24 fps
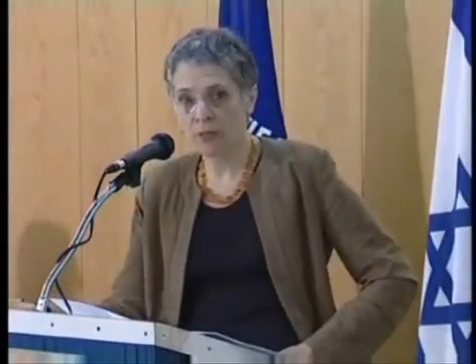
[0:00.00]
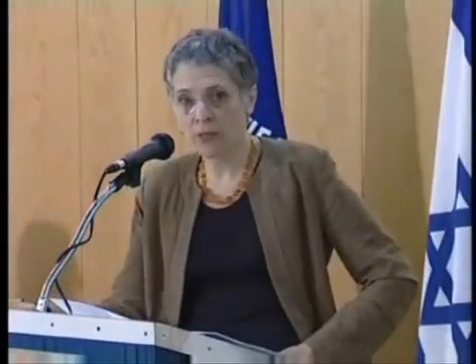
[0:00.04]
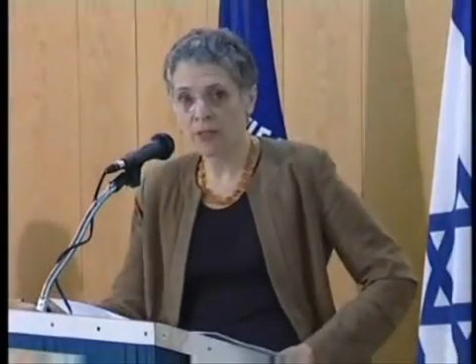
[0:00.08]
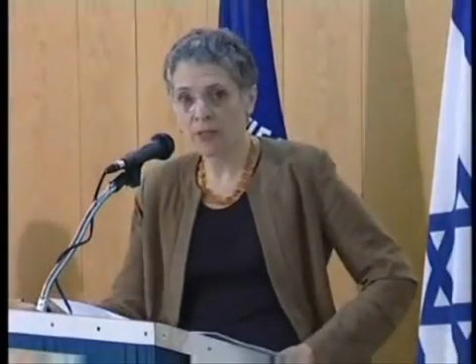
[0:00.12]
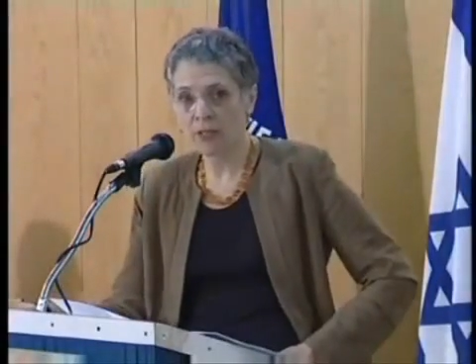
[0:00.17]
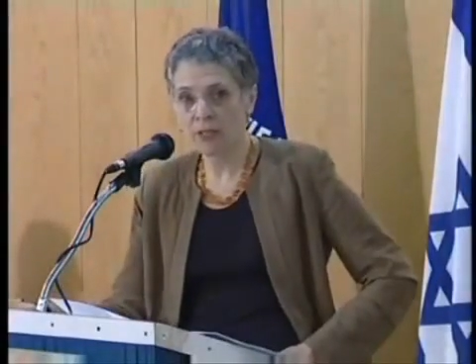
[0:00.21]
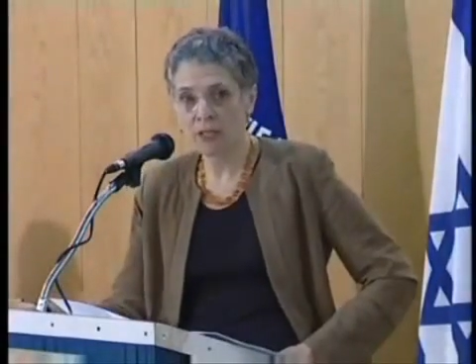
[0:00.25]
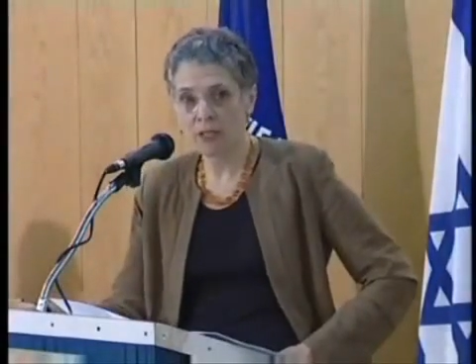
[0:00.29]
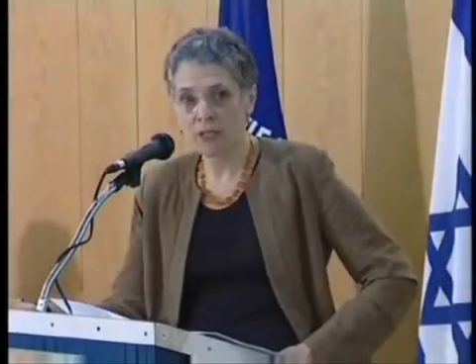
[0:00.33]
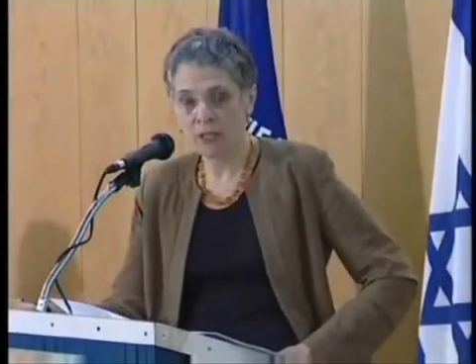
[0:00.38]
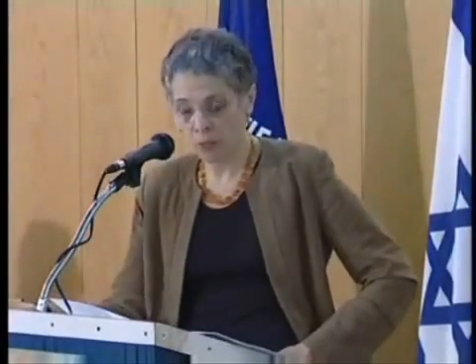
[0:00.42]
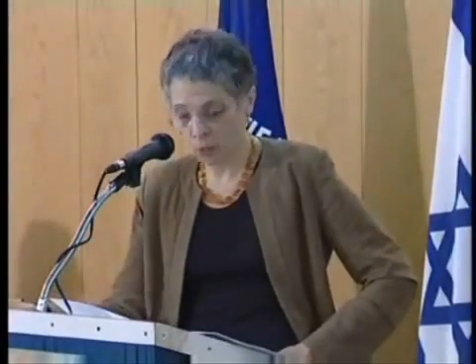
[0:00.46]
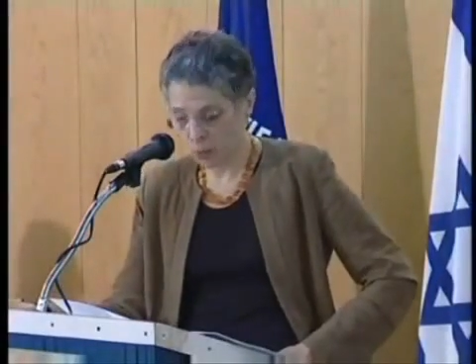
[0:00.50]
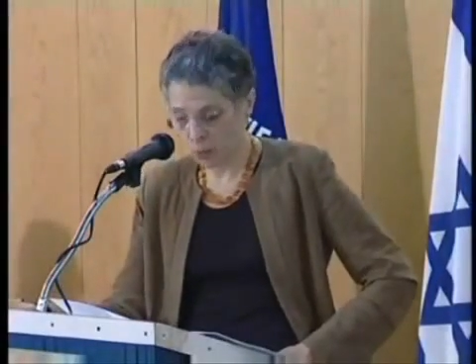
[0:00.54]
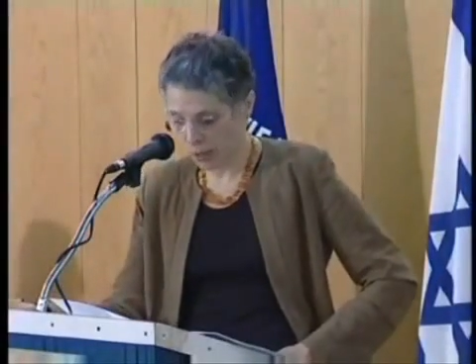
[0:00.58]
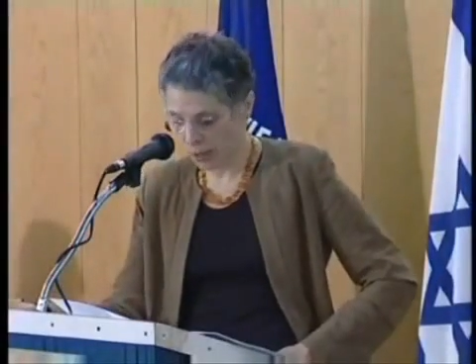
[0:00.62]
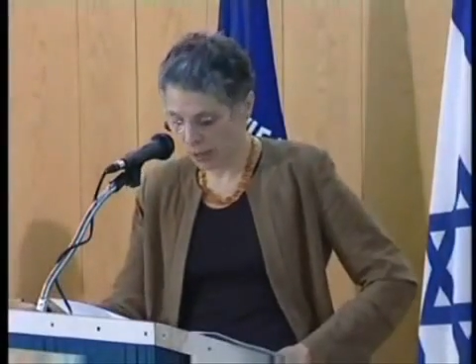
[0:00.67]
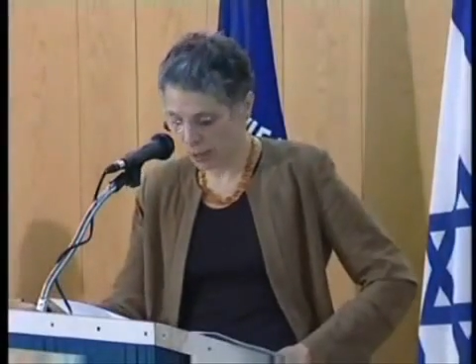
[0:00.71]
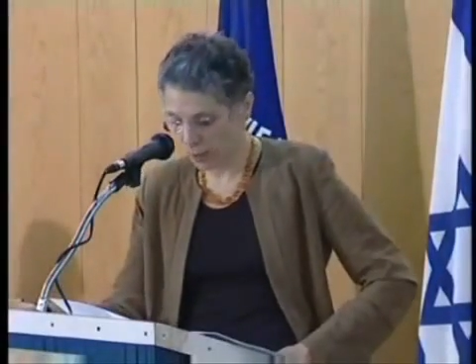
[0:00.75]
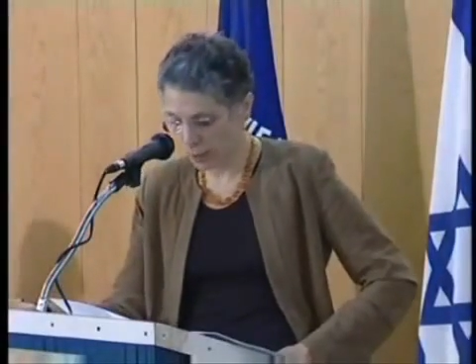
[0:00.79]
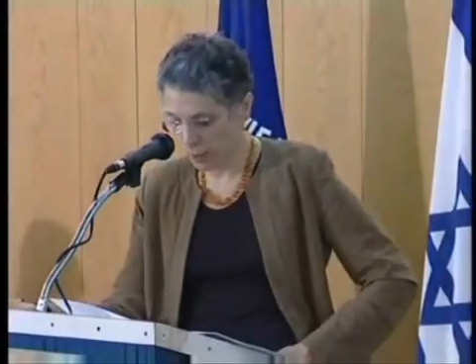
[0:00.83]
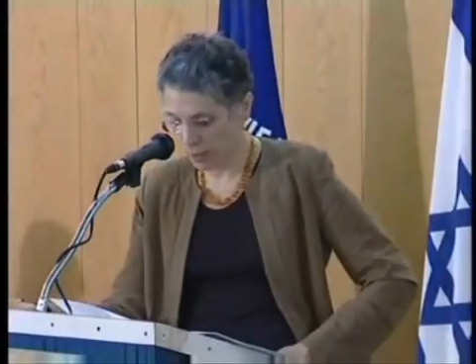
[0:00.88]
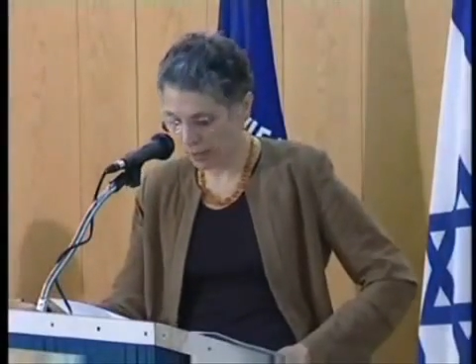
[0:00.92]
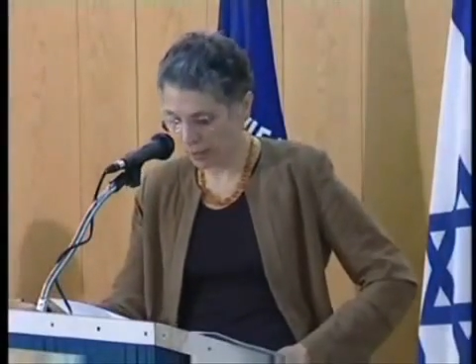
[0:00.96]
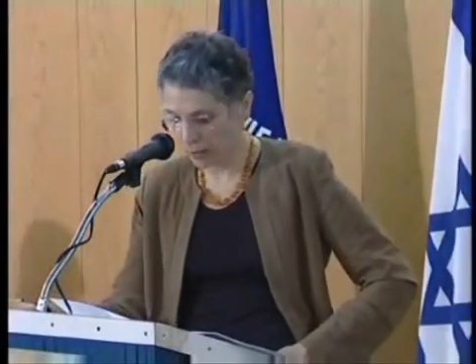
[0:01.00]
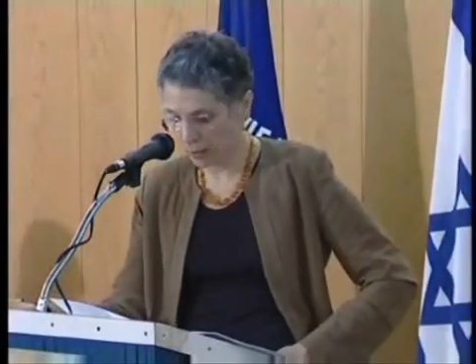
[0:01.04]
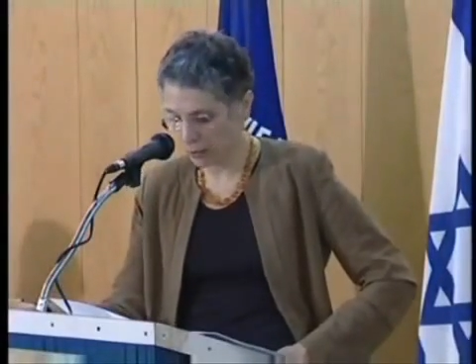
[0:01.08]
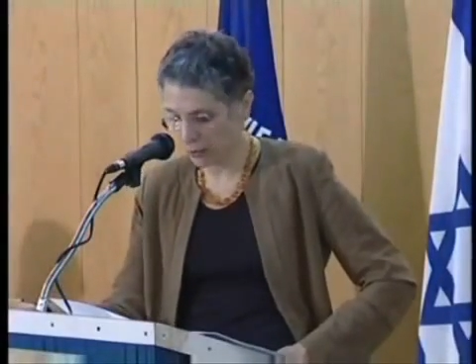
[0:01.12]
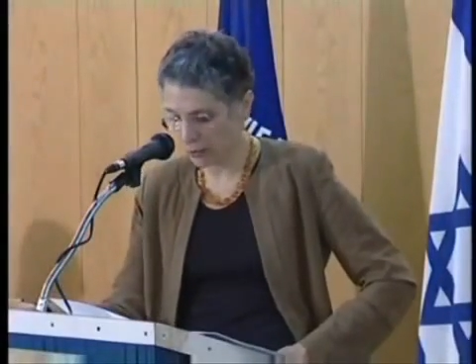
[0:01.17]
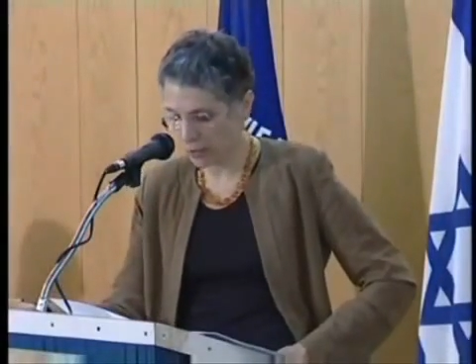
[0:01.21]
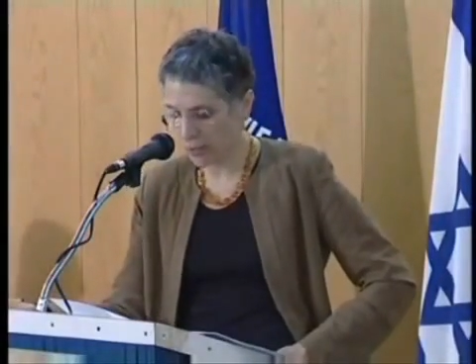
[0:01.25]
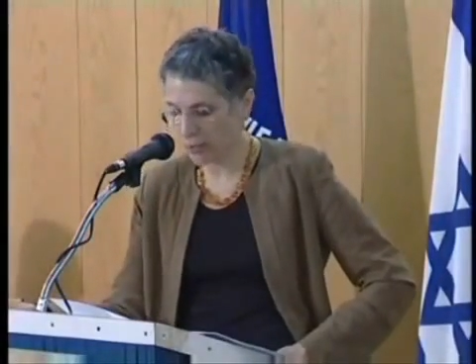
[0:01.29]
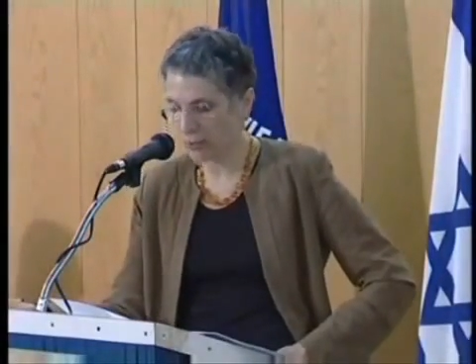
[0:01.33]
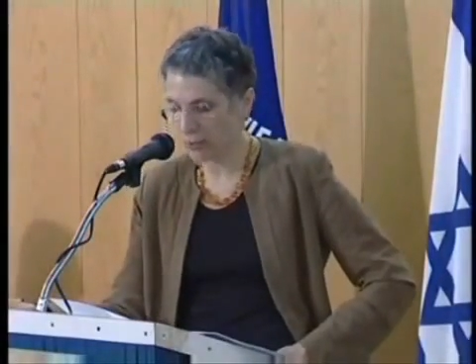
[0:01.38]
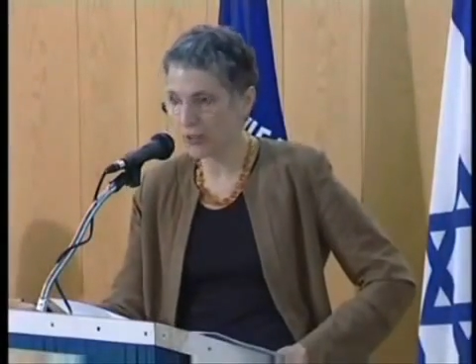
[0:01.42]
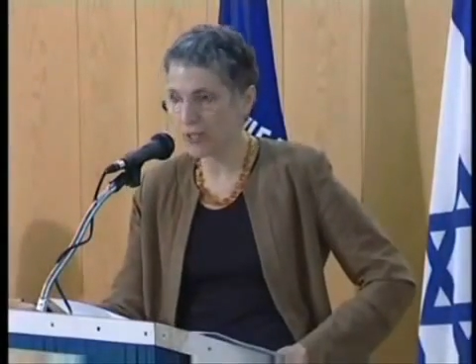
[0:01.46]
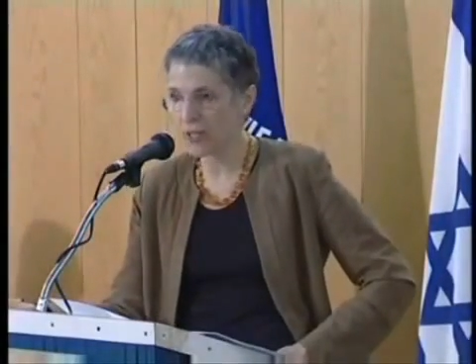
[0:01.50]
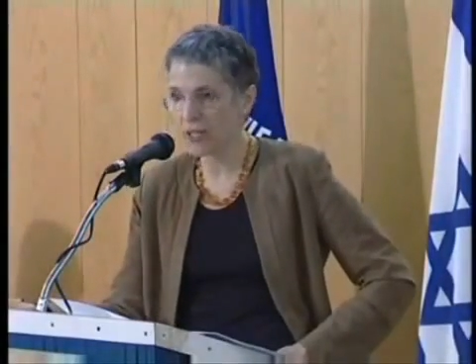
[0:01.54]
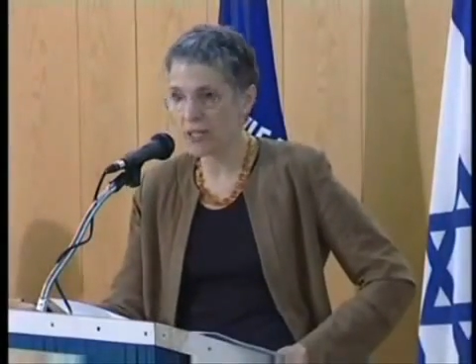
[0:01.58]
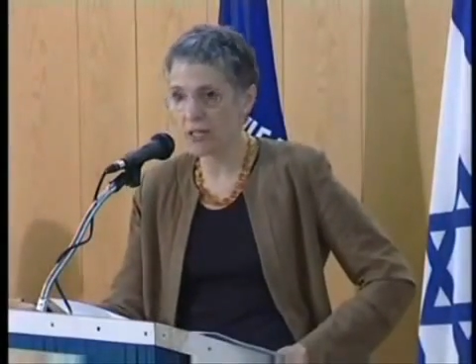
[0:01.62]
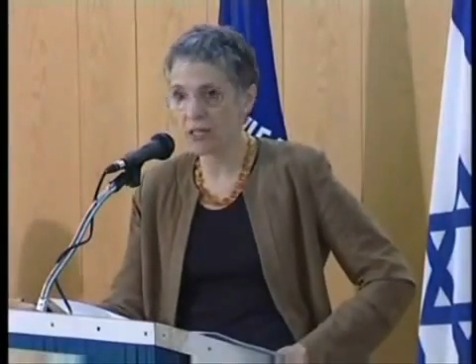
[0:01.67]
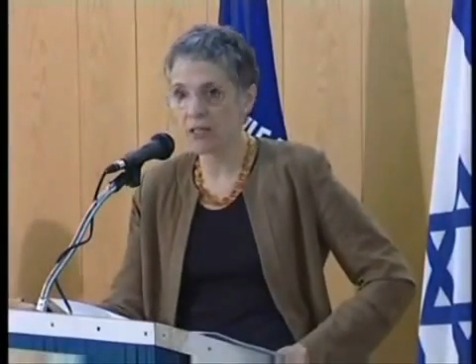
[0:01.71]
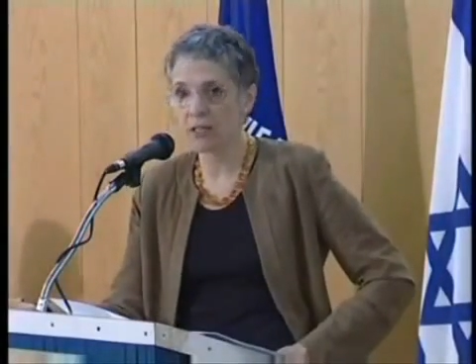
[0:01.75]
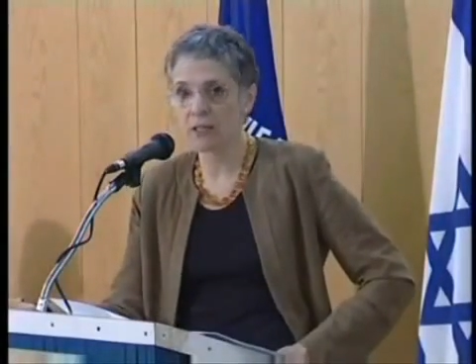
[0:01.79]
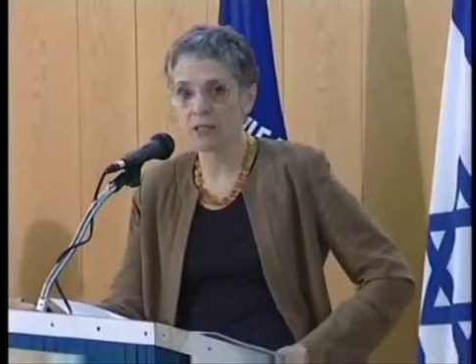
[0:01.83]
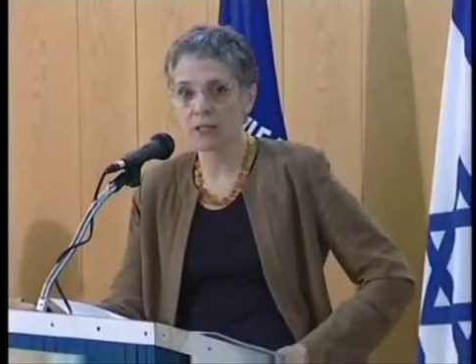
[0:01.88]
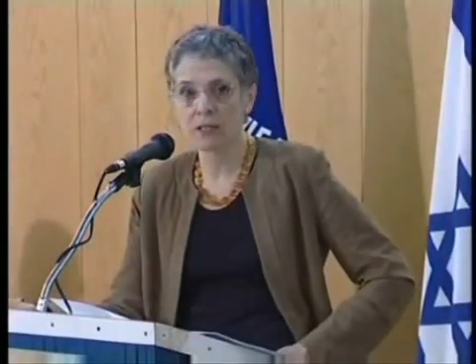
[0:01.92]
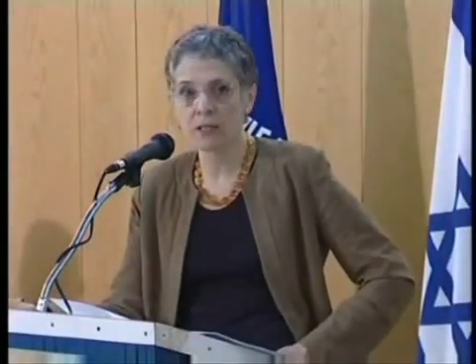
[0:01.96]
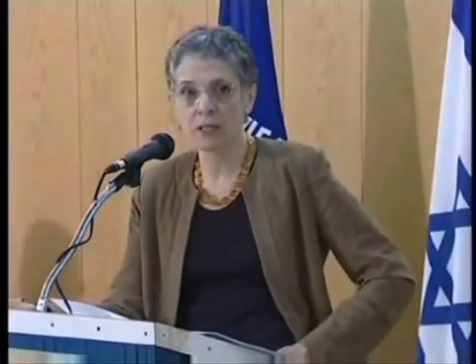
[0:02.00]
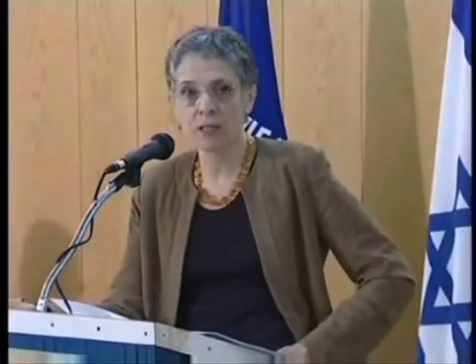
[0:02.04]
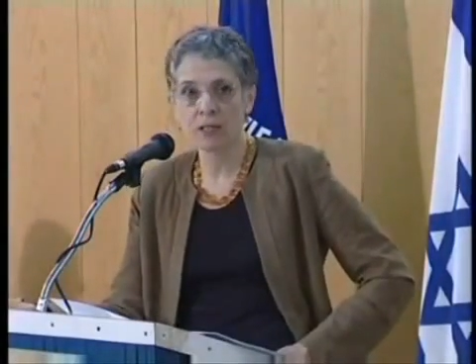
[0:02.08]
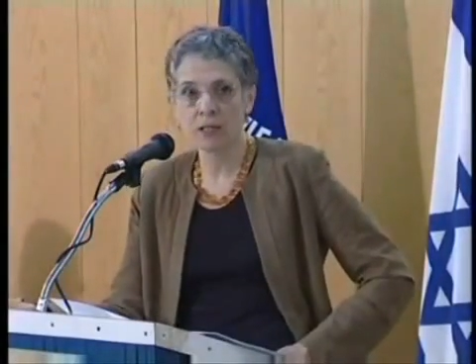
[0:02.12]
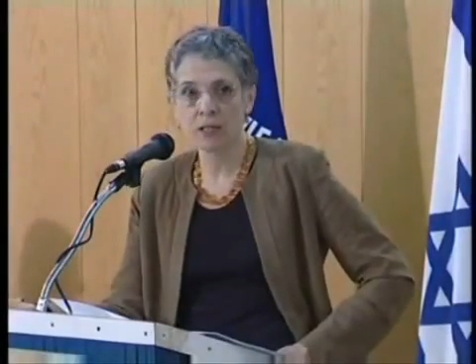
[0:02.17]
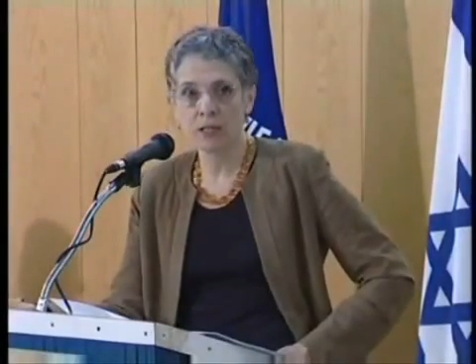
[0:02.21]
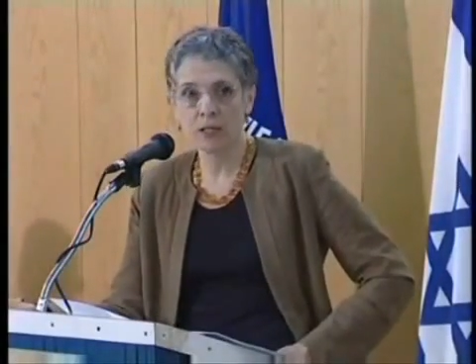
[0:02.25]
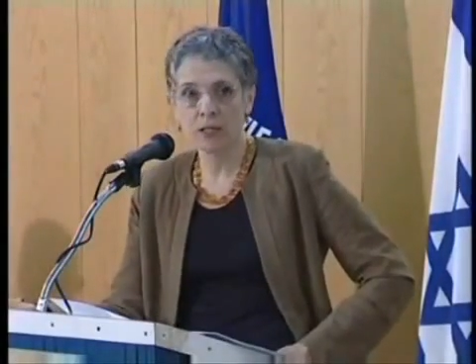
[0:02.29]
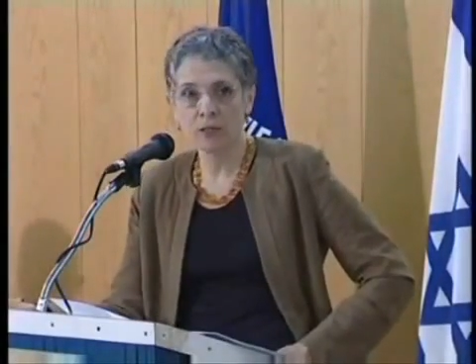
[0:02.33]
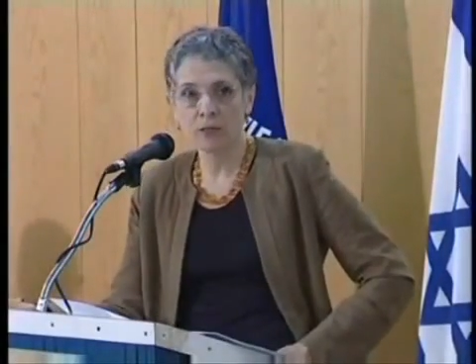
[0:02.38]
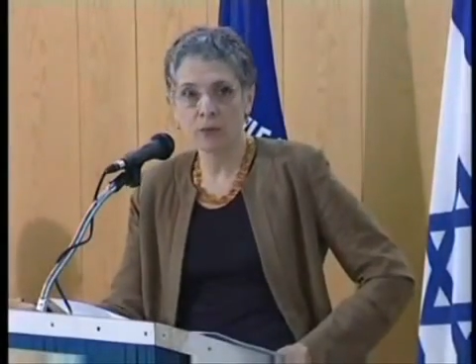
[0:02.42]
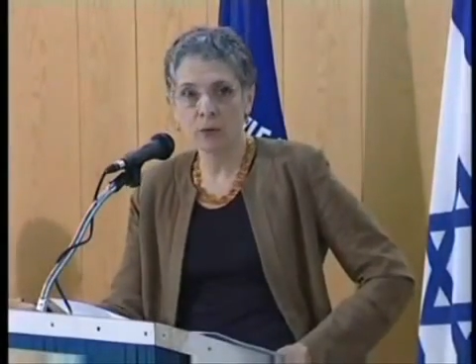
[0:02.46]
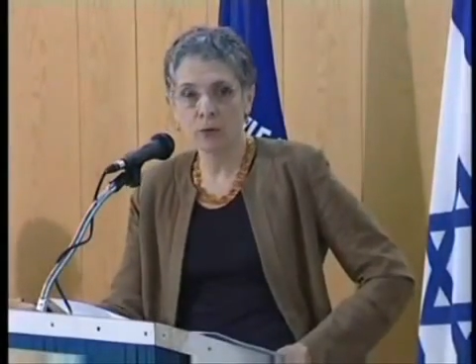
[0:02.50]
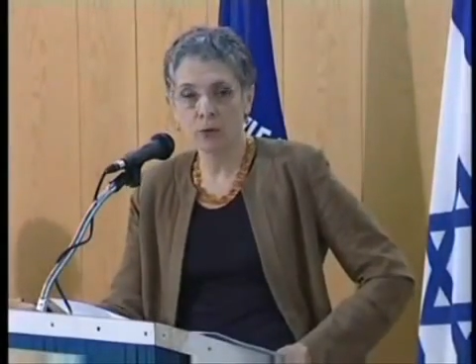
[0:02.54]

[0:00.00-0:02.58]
that this is where the battleground is.